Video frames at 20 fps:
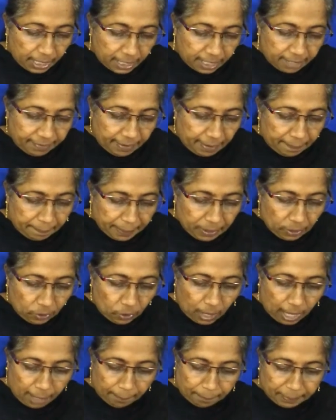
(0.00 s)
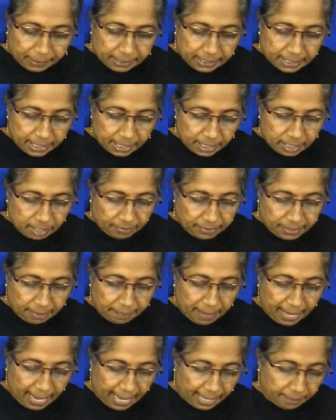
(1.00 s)
Given below are pictures of
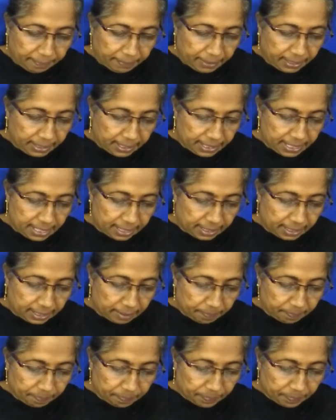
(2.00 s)
some animal teeth.